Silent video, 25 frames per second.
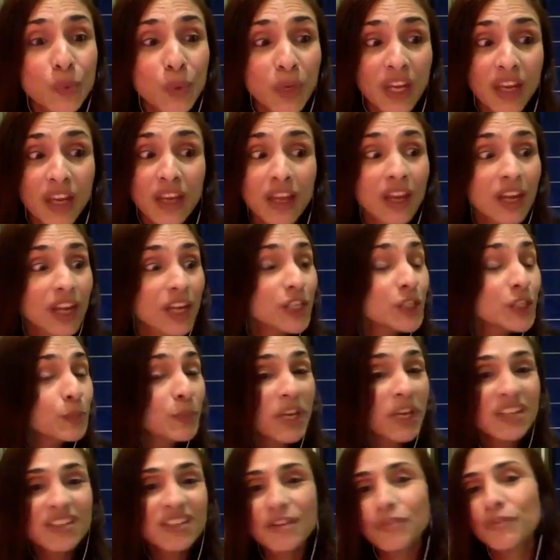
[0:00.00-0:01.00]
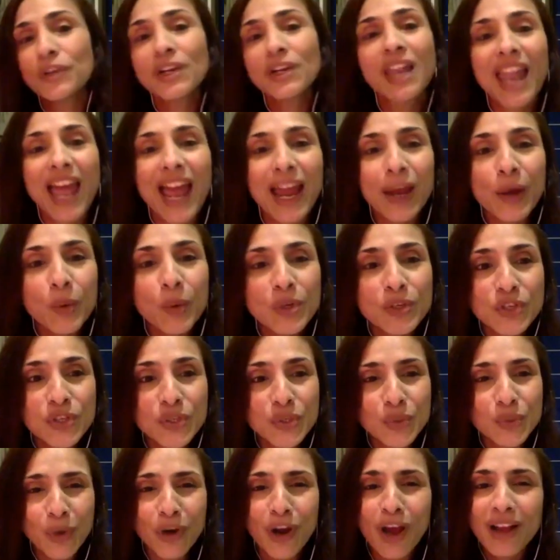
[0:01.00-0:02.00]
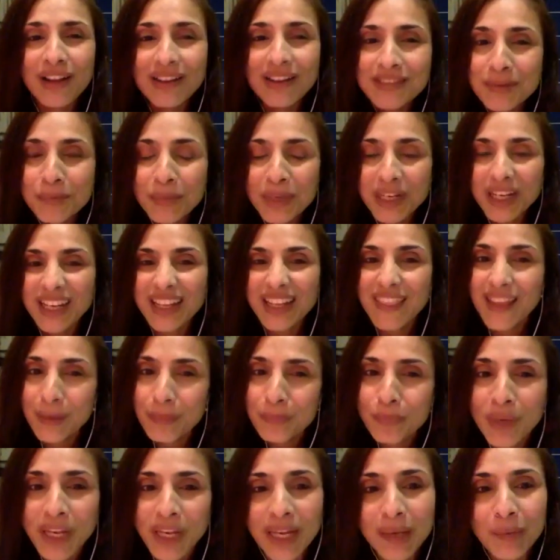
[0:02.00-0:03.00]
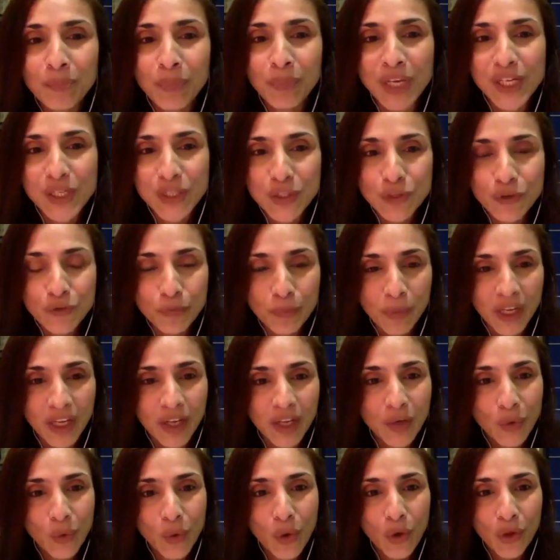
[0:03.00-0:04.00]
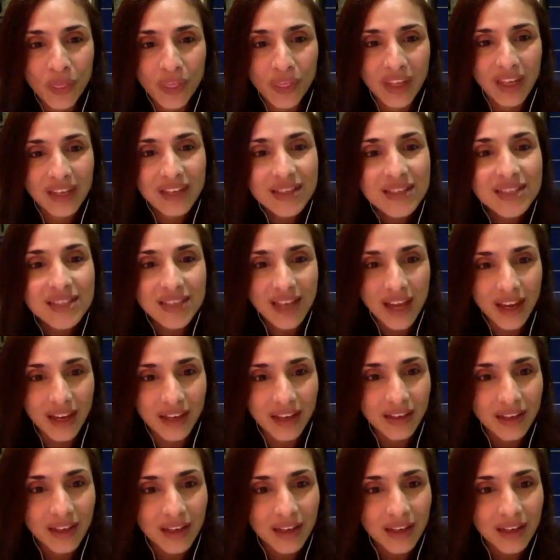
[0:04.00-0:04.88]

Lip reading: we speak different languages, we're ultimately that plain piece of Play-Doh on the inside.